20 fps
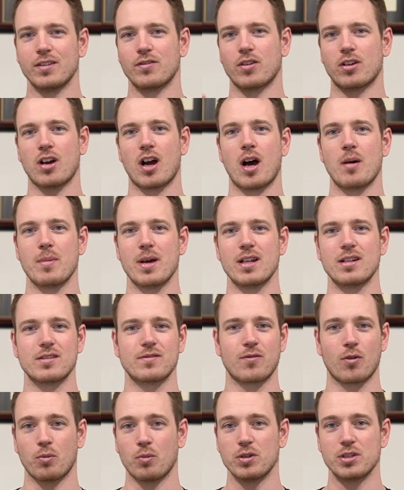leave a comment
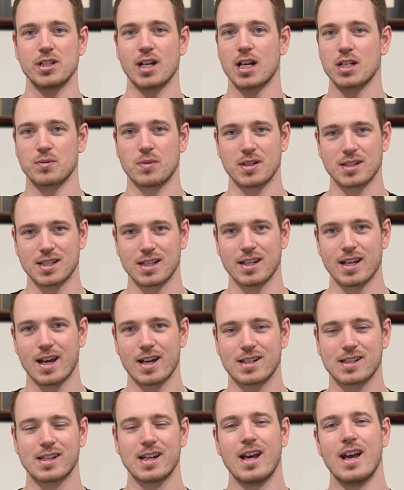for what you guys want to see
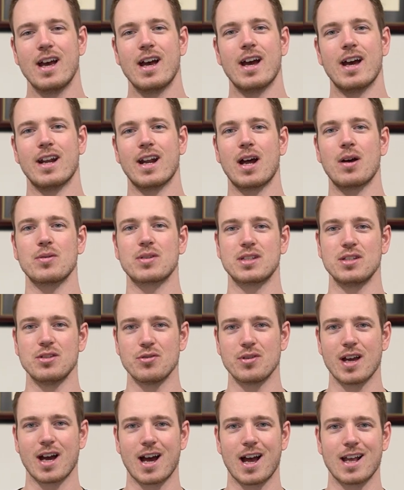next, and I will see
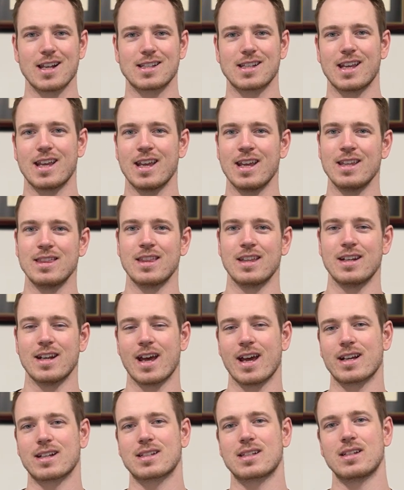you guys in the
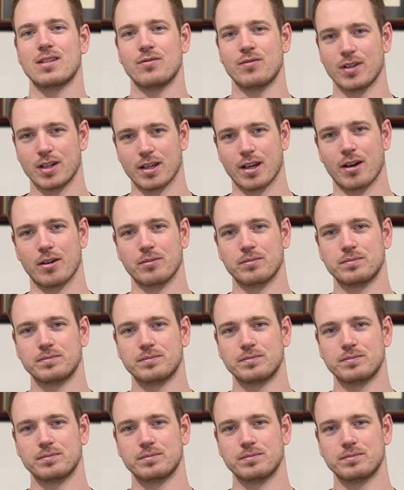next video.